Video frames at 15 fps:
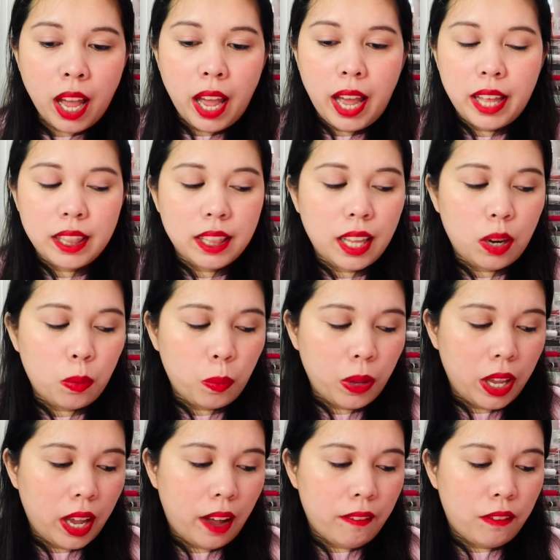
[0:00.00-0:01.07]
And then we
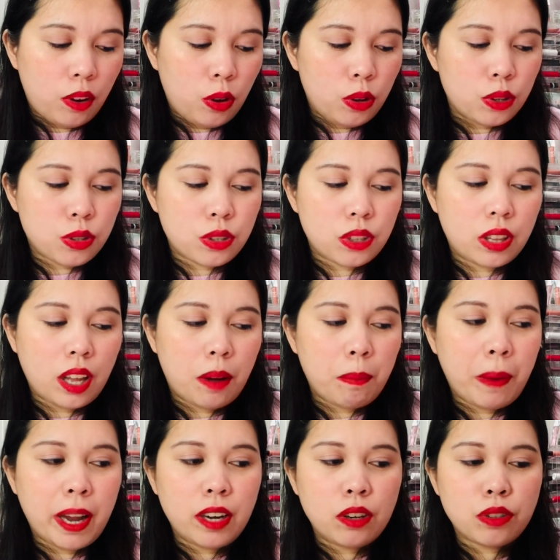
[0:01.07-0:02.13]
have also the
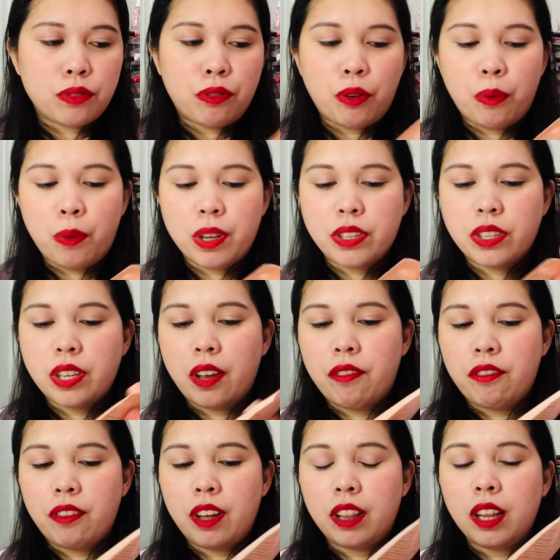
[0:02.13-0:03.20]

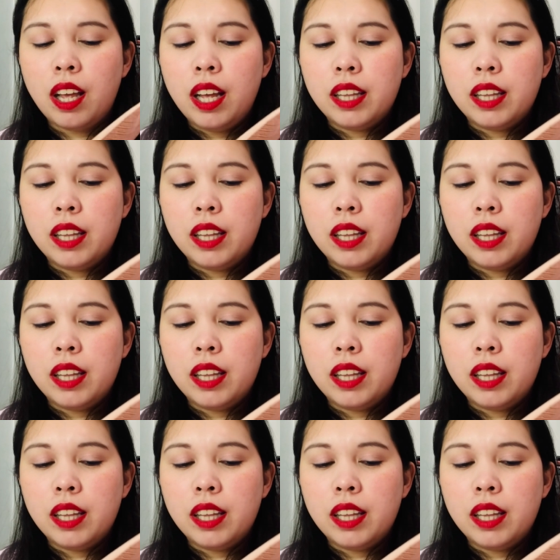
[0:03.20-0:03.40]
-417,